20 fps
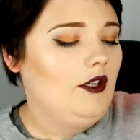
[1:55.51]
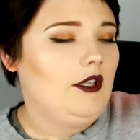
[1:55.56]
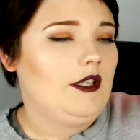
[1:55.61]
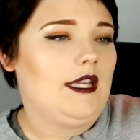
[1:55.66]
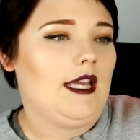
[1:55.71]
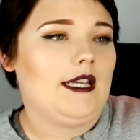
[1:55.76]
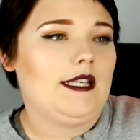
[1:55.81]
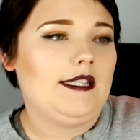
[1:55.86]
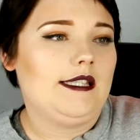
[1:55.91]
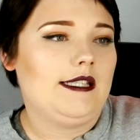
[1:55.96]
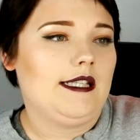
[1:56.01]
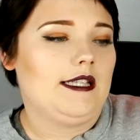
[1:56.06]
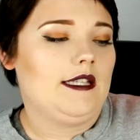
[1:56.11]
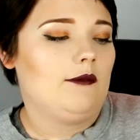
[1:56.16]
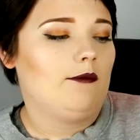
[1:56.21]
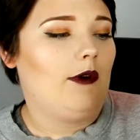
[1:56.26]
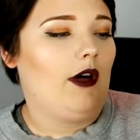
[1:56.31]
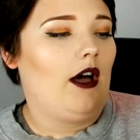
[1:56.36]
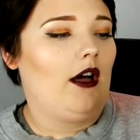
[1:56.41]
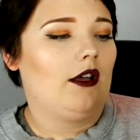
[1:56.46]
Next in
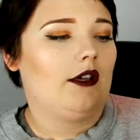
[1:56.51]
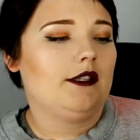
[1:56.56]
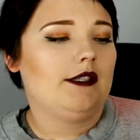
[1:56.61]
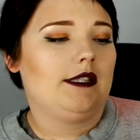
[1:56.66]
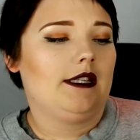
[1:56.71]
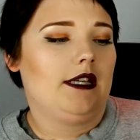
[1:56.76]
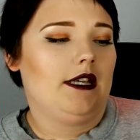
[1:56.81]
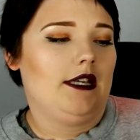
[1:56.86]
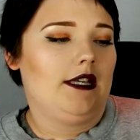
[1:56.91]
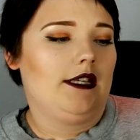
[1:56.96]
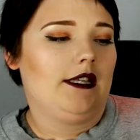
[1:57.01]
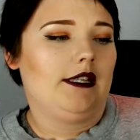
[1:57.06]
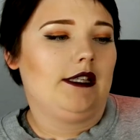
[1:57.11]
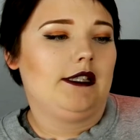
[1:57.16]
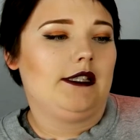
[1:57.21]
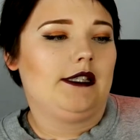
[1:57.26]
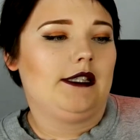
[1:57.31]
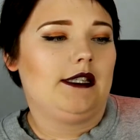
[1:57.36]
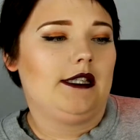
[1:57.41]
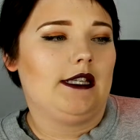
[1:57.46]
the box
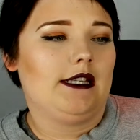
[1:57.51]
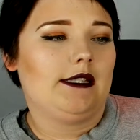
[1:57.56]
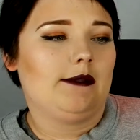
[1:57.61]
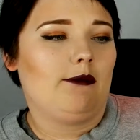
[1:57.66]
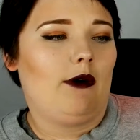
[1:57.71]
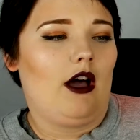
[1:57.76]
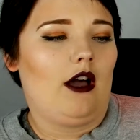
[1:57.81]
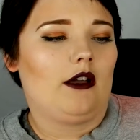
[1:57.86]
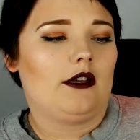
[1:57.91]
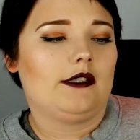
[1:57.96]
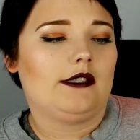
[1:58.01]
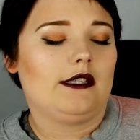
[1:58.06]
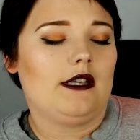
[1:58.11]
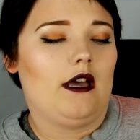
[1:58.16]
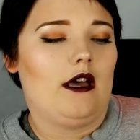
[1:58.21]
is this box